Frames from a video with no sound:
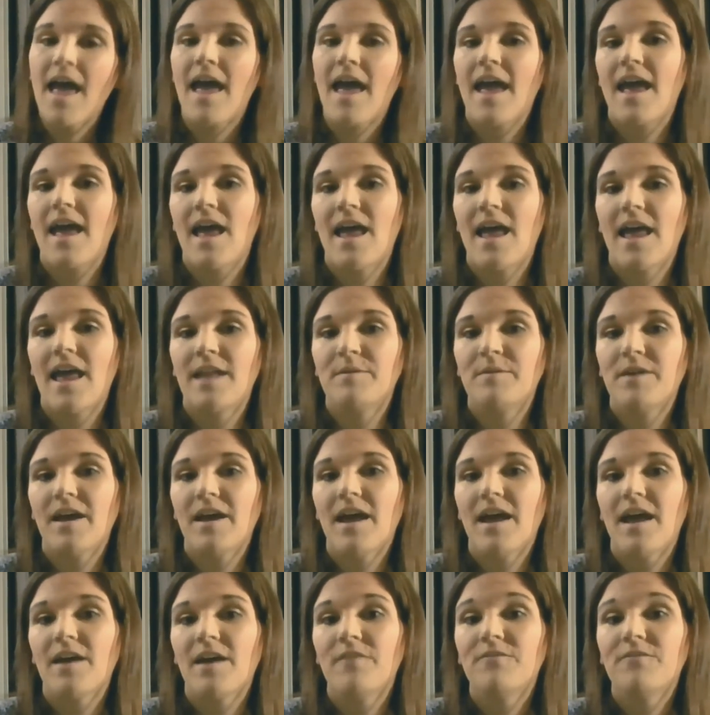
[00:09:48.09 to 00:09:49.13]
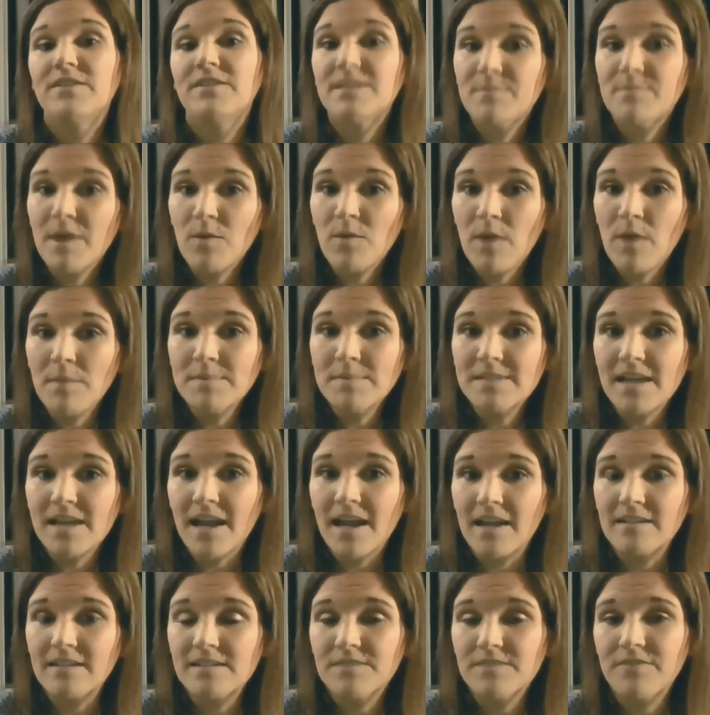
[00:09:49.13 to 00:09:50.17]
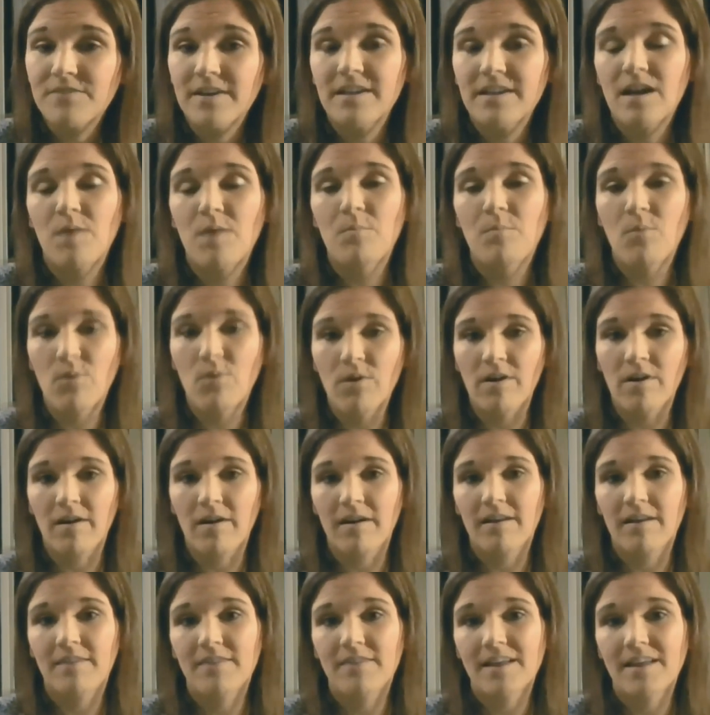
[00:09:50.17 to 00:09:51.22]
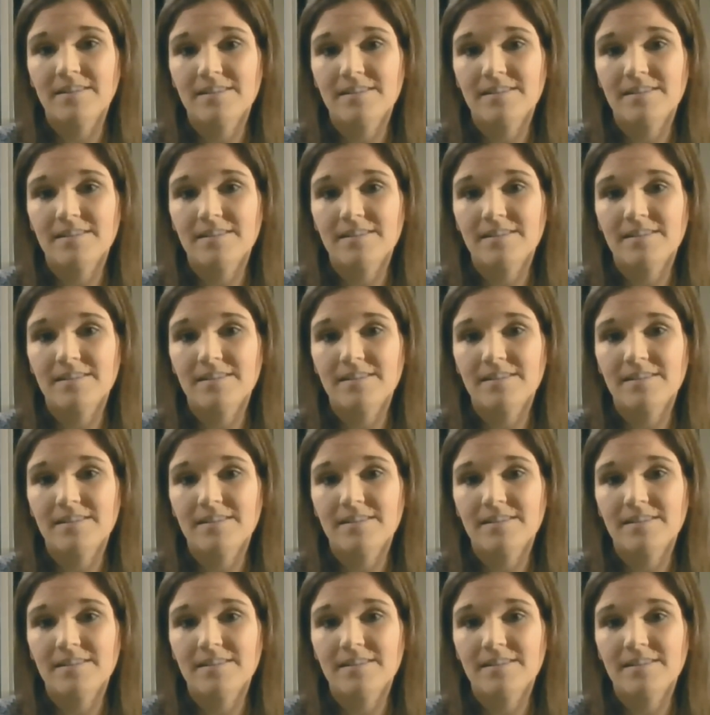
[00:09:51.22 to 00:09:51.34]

And visit my website to find out more. That's